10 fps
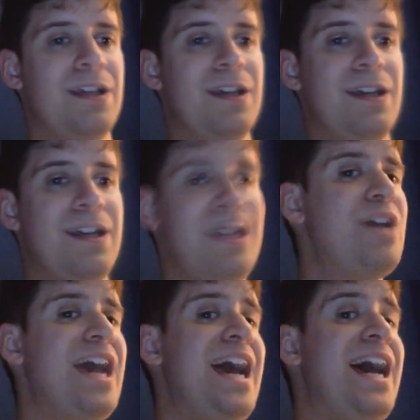And then we
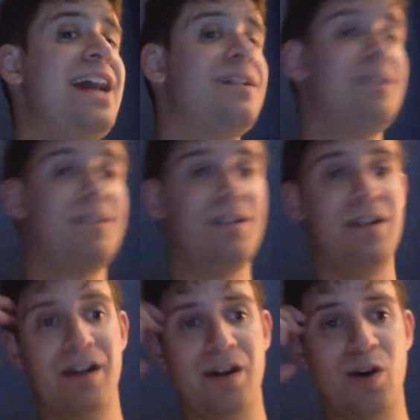had
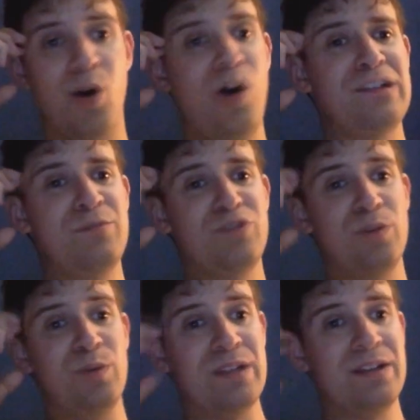Awesome
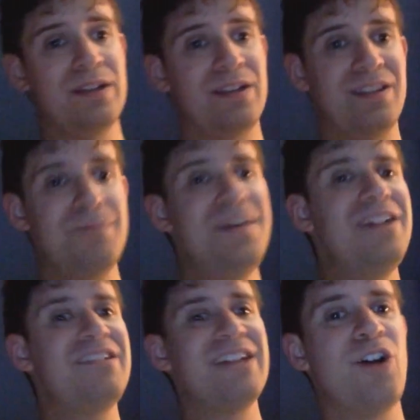Truth, The
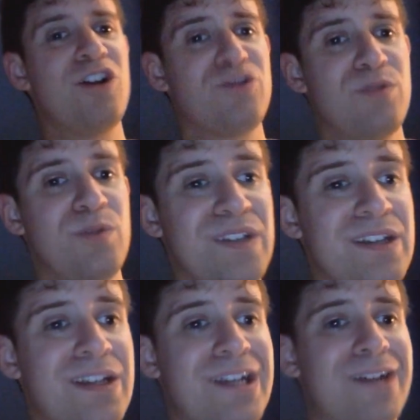Miz and R Truth
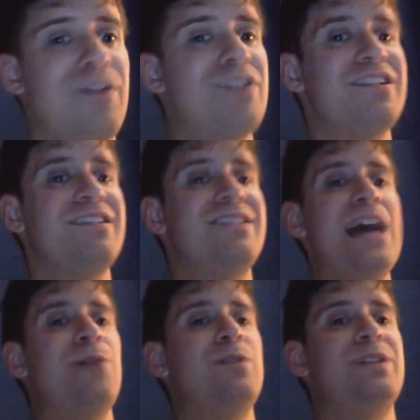versus the
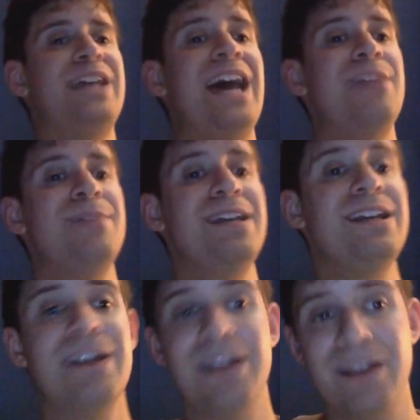Alpha Academy,
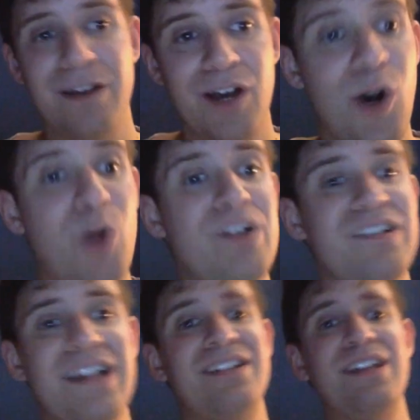Otis
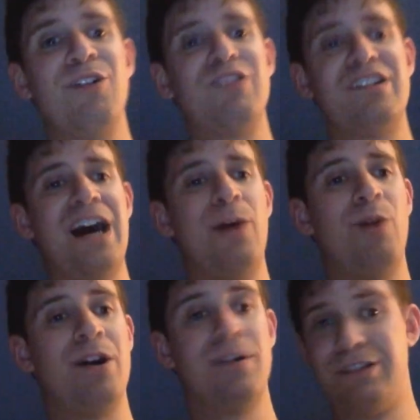and the Tozawa.
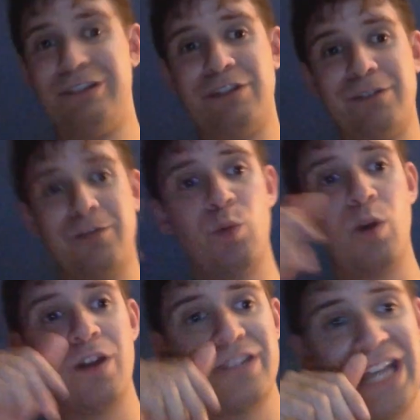This is for the
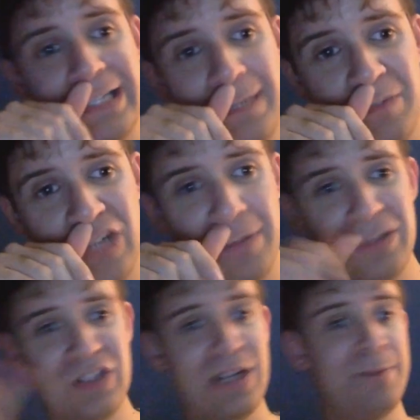World Tag Team Championship.